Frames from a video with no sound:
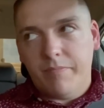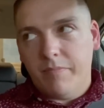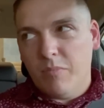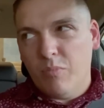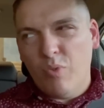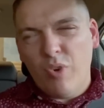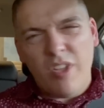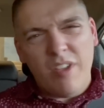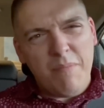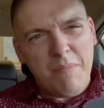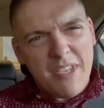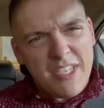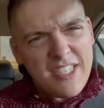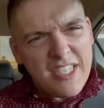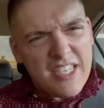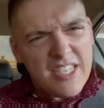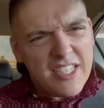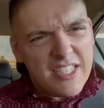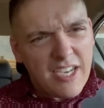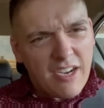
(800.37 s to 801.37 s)
really
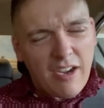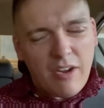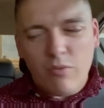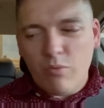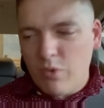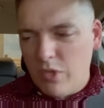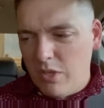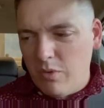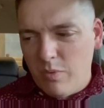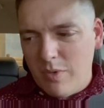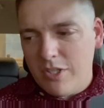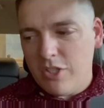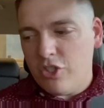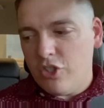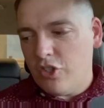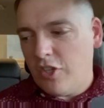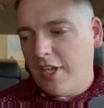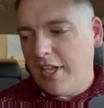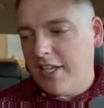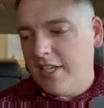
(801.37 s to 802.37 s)
missing Sarah. I really wish
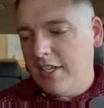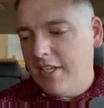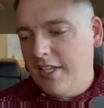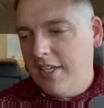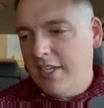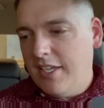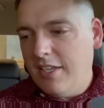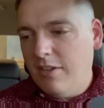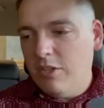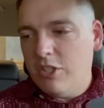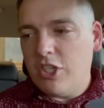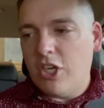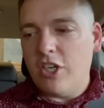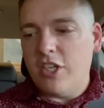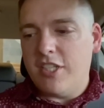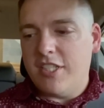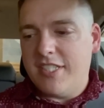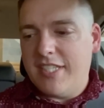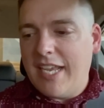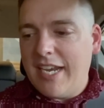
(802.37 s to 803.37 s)
like it was starting
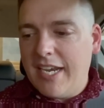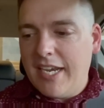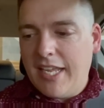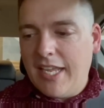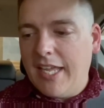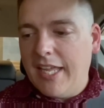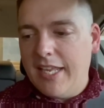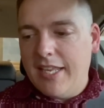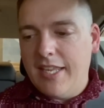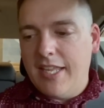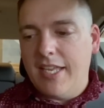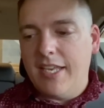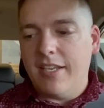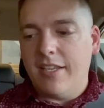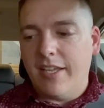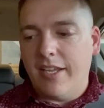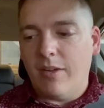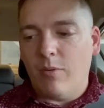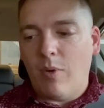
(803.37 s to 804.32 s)
setting in that like,